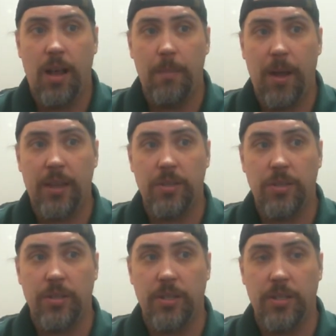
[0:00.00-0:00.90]
My
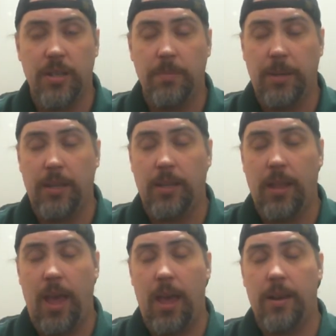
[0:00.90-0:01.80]
concern is going to be
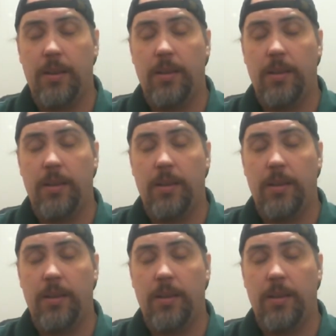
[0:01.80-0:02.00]
that